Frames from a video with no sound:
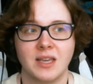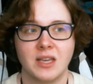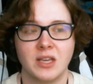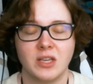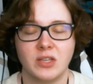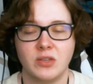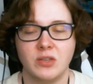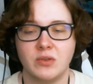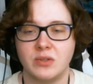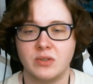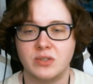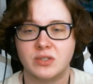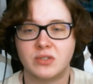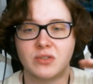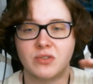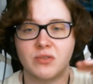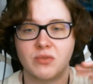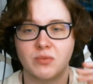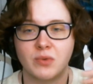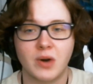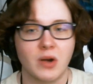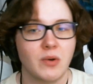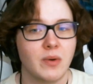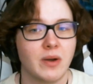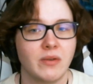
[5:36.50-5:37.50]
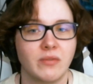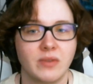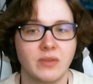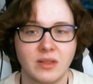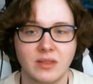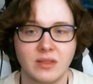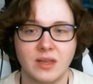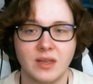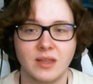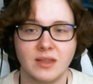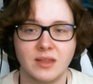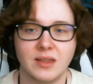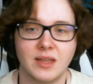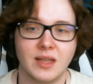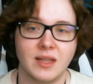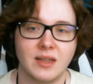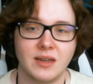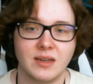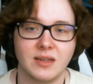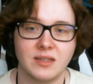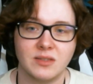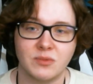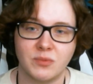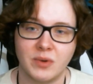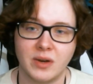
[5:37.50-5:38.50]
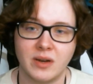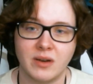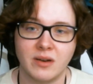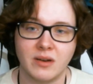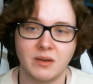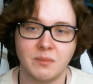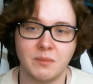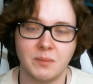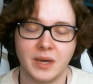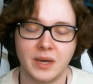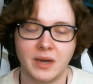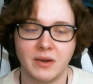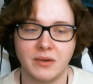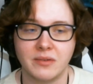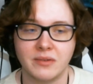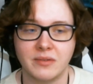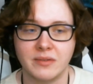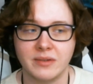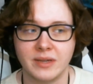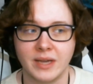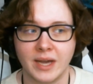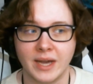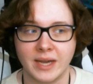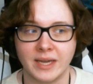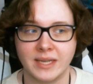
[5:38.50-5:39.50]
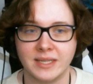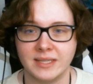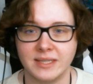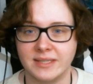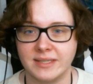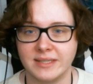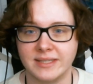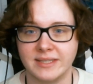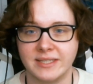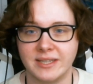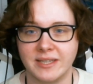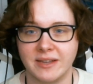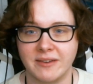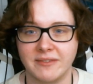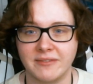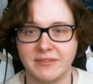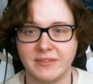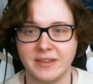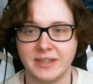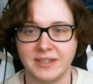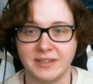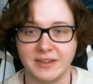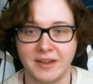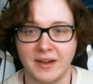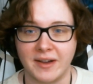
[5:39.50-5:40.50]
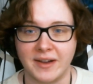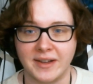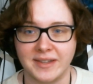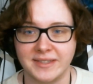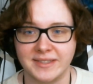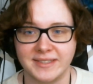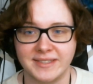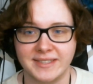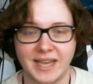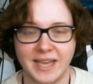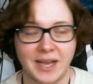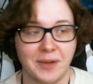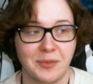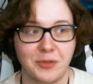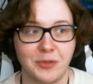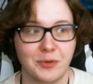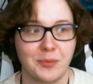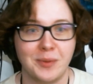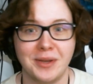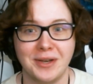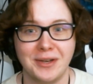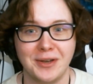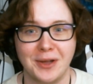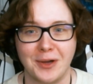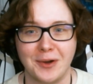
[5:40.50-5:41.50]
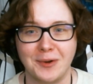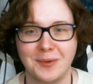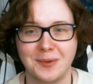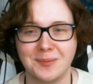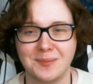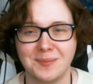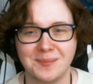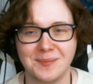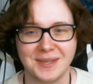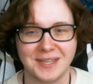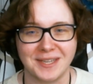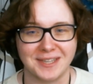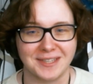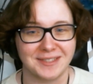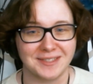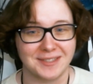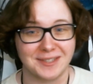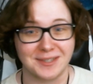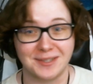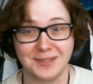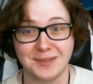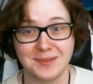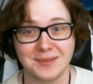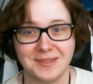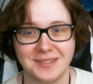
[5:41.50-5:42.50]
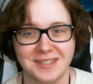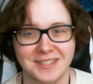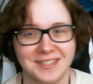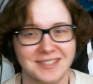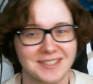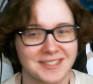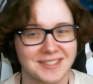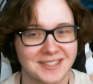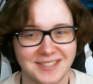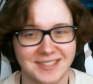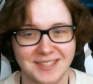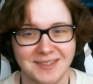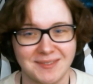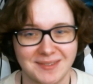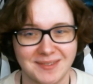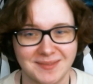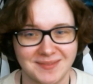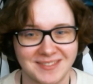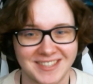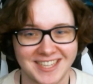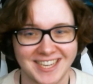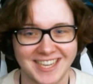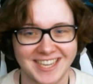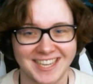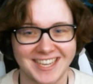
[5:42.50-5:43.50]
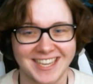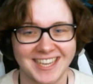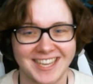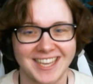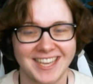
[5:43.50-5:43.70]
you can just throw everything that is written about guides and stuff and gods out the window because they're useless. That's not what I'm saying.